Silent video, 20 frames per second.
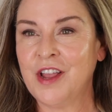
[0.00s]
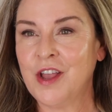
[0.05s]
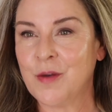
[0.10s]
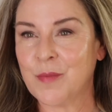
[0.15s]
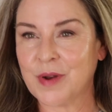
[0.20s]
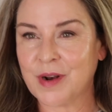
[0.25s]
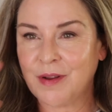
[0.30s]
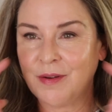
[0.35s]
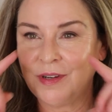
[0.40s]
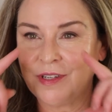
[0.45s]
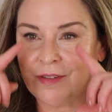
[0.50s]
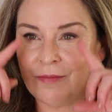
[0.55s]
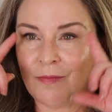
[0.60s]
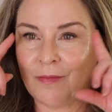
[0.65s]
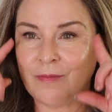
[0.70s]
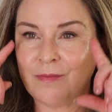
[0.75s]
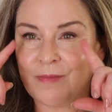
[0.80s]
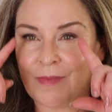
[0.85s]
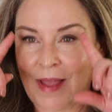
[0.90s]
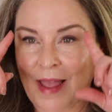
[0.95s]
But I
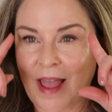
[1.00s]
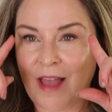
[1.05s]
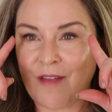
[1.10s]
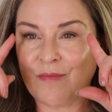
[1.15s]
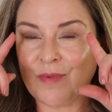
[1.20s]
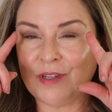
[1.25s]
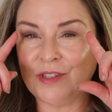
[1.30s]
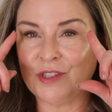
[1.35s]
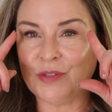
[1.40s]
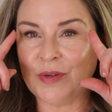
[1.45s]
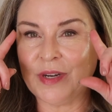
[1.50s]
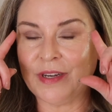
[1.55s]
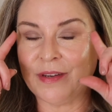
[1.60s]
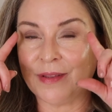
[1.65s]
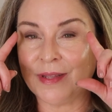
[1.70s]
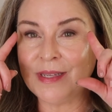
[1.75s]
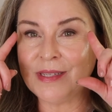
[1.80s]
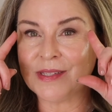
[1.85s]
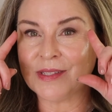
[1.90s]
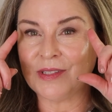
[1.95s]
have been doing
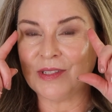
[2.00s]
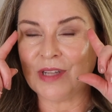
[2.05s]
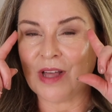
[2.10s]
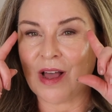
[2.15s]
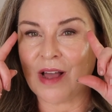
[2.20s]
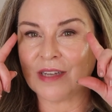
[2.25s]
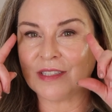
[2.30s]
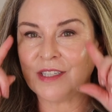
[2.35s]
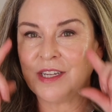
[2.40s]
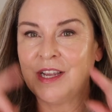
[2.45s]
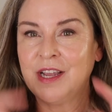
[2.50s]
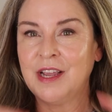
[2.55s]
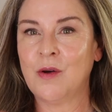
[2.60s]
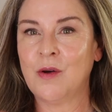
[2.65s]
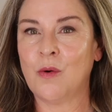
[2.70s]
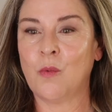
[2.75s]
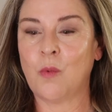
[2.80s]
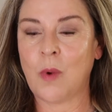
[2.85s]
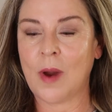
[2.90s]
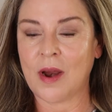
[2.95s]
this a lot,
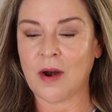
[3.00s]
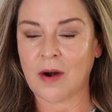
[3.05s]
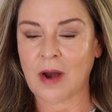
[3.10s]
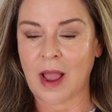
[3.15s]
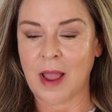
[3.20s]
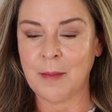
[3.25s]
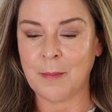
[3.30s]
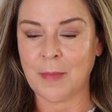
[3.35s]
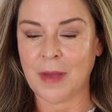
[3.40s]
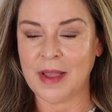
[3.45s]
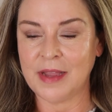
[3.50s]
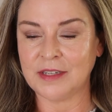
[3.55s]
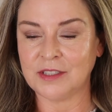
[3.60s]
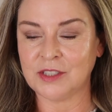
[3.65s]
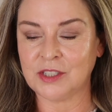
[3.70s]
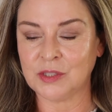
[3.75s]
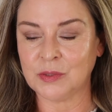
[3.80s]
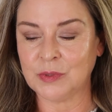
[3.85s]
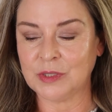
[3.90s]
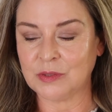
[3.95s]
where I might
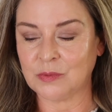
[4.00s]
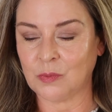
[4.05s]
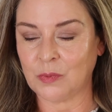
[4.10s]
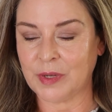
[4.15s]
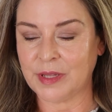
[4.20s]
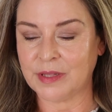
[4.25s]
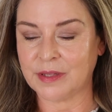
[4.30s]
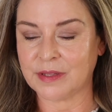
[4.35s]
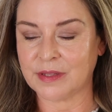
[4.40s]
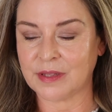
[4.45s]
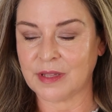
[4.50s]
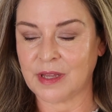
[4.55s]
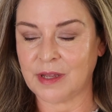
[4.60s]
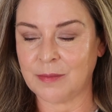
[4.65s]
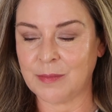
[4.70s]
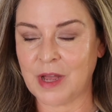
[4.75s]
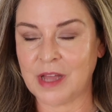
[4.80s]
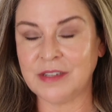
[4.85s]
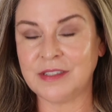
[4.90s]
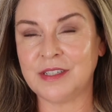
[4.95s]
do it with
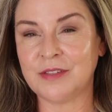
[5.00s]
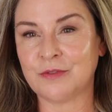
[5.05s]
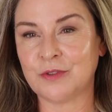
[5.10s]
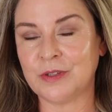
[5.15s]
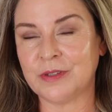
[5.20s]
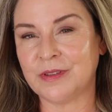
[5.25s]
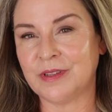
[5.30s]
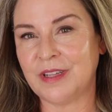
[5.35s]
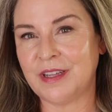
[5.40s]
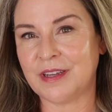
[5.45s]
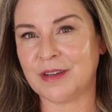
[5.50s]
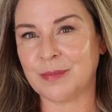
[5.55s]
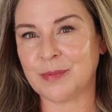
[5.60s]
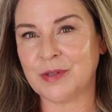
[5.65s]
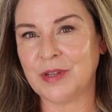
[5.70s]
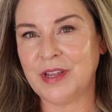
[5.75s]
a different lip.